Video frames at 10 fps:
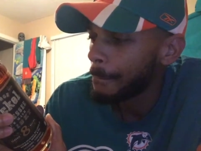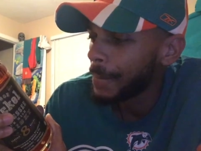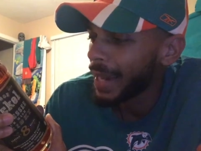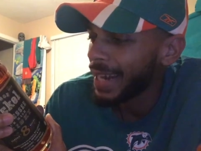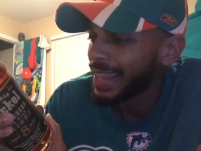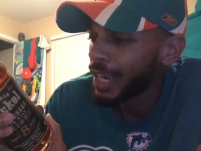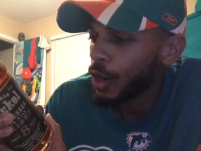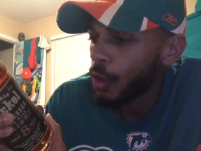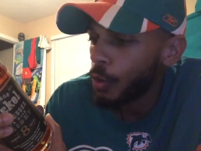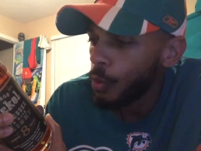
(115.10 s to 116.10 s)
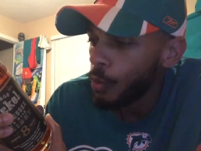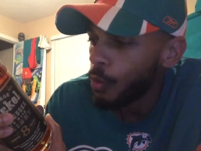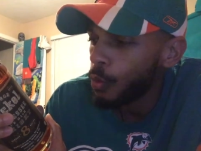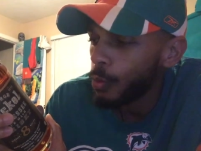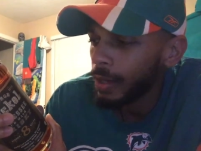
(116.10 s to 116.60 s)
made in the
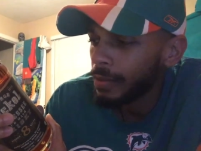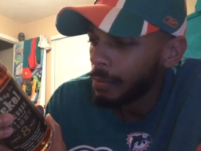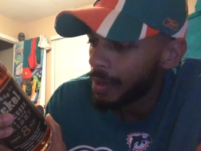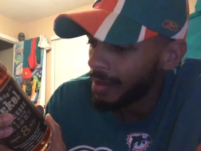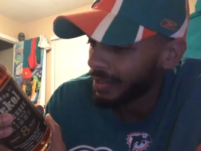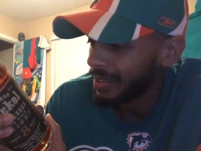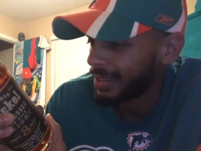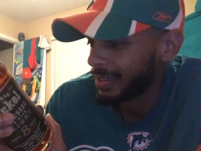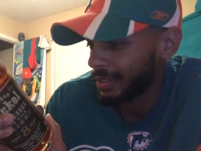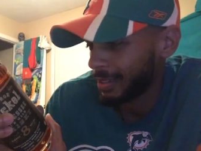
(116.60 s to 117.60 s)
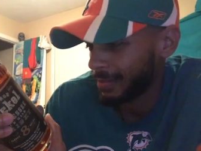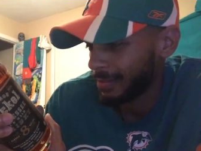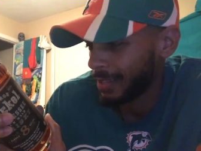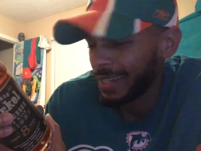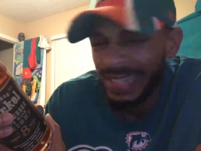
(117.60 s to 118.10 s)
cold winter months,
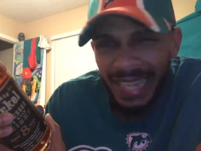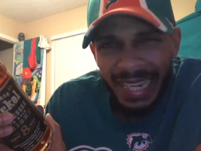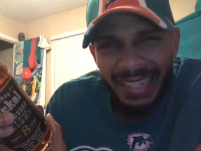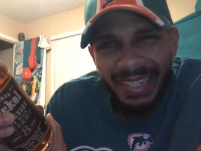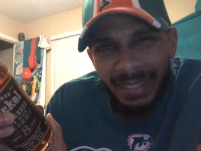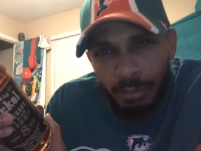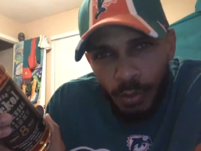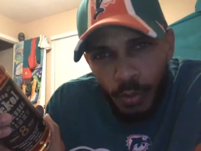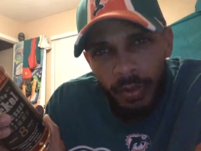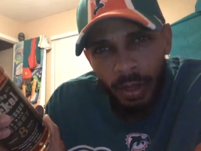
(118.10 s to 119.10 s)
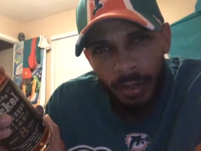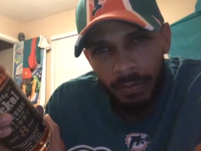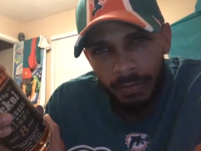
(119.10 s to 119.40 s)
tasted smoother.